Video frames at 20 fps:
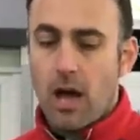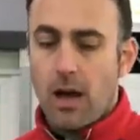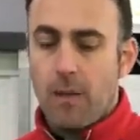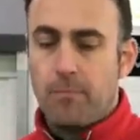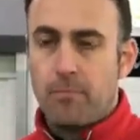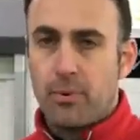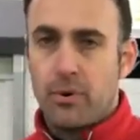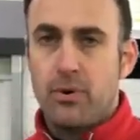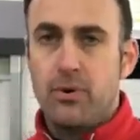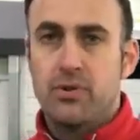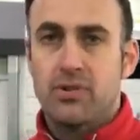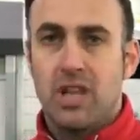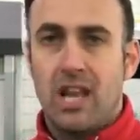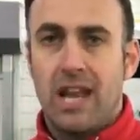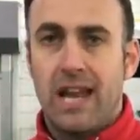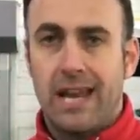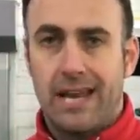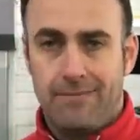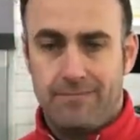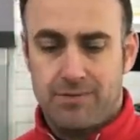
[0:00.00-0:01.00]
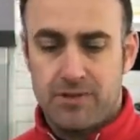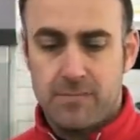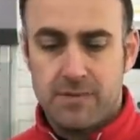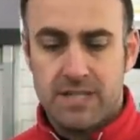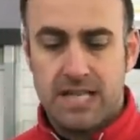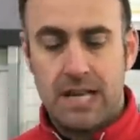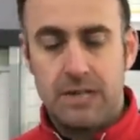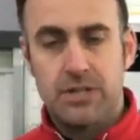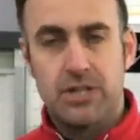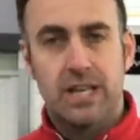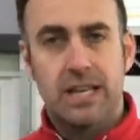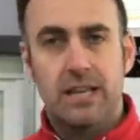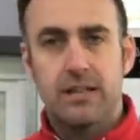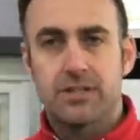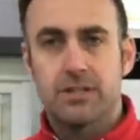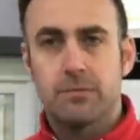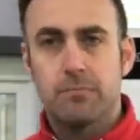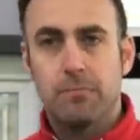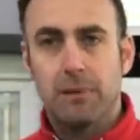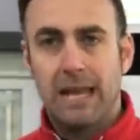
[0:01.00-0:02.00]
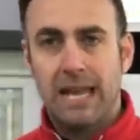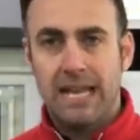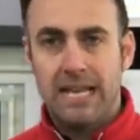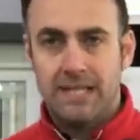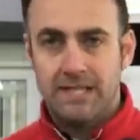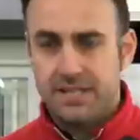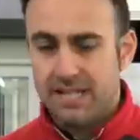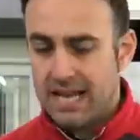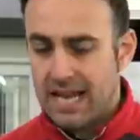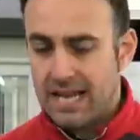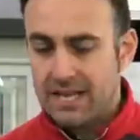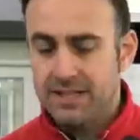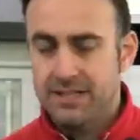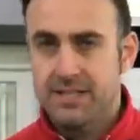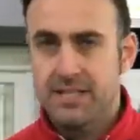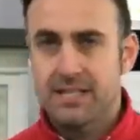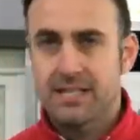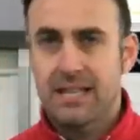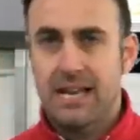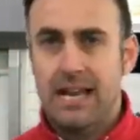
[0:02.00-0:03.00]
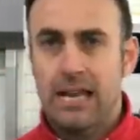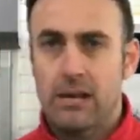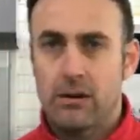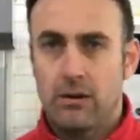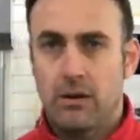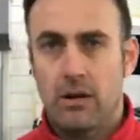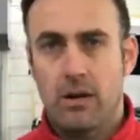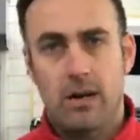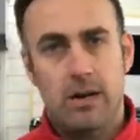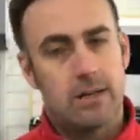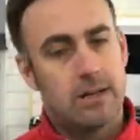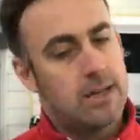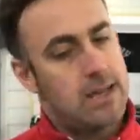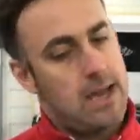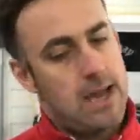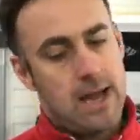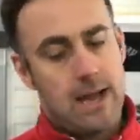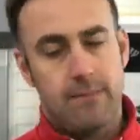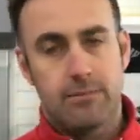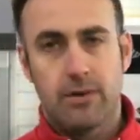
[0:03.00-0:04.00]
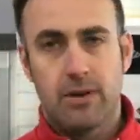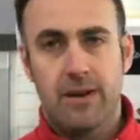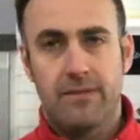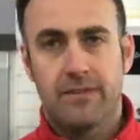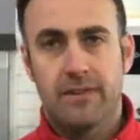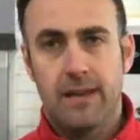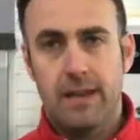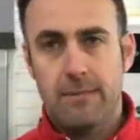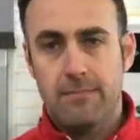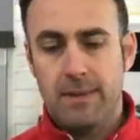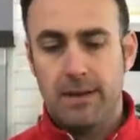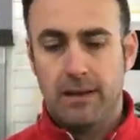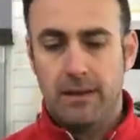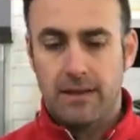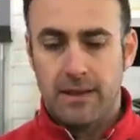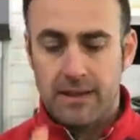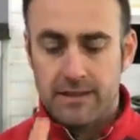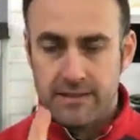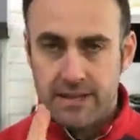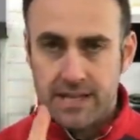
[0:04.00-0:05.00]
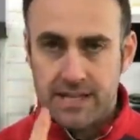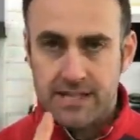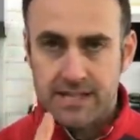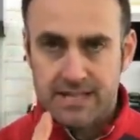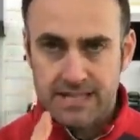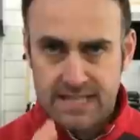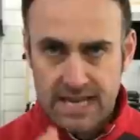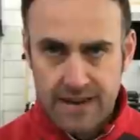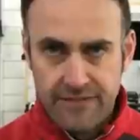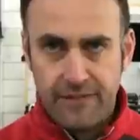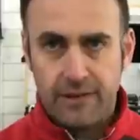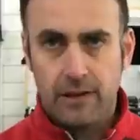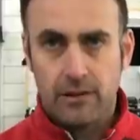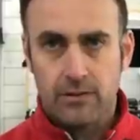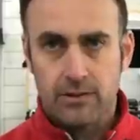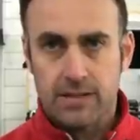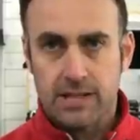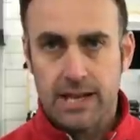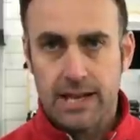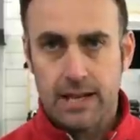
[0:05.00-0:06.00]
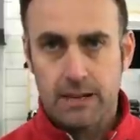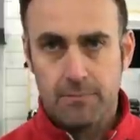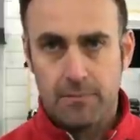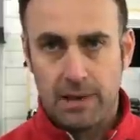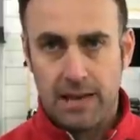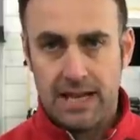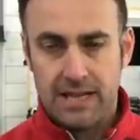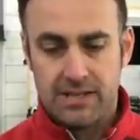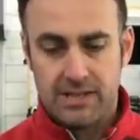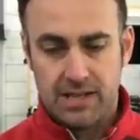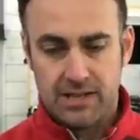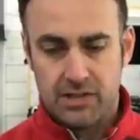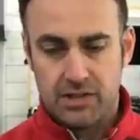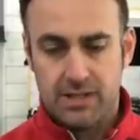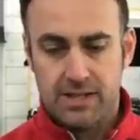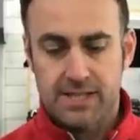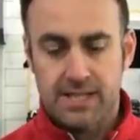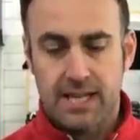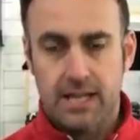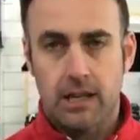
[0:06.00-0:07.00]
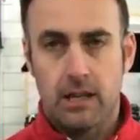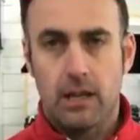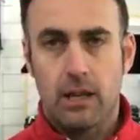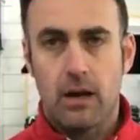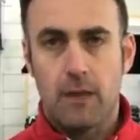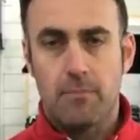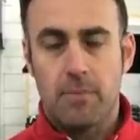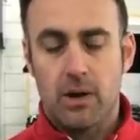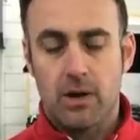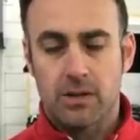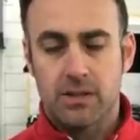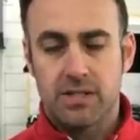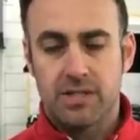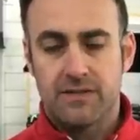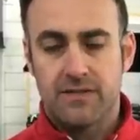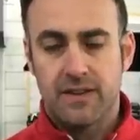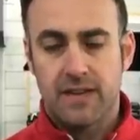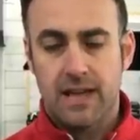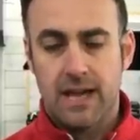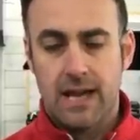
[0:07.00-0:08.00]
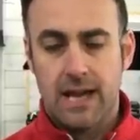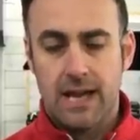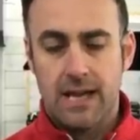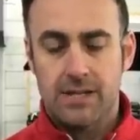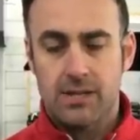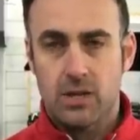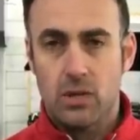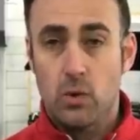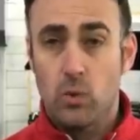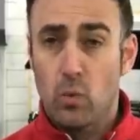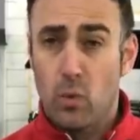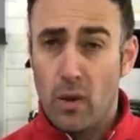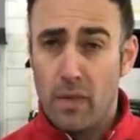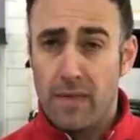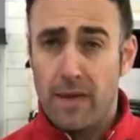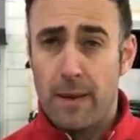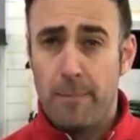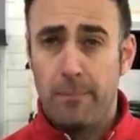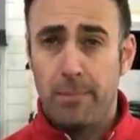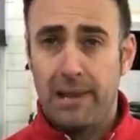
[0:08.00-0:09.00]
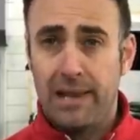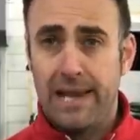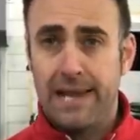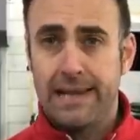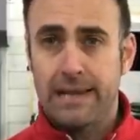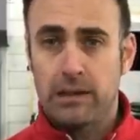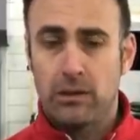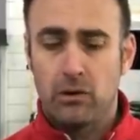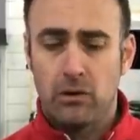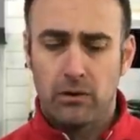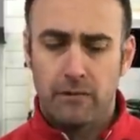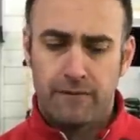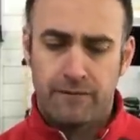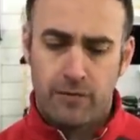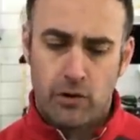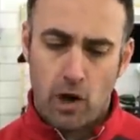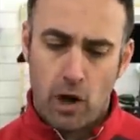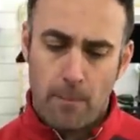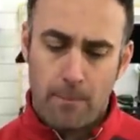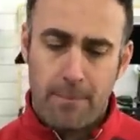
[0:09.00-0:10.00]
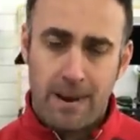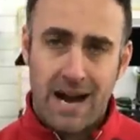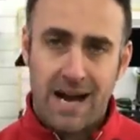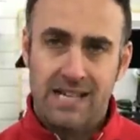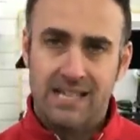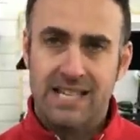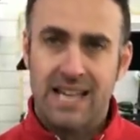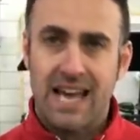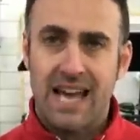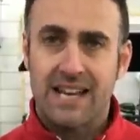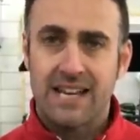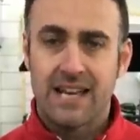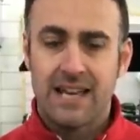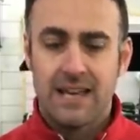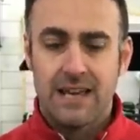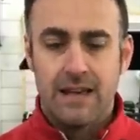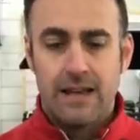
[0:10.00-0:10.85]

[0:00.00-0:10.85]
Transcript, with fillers: a brutal iron. Sometimes you get some blades in your hands, it's like, oh yeah, I'm gonna have to hit middle. This definitely looks like a blade, so that's gonna tick a lot of boxes for guys who want that blade look, compact head,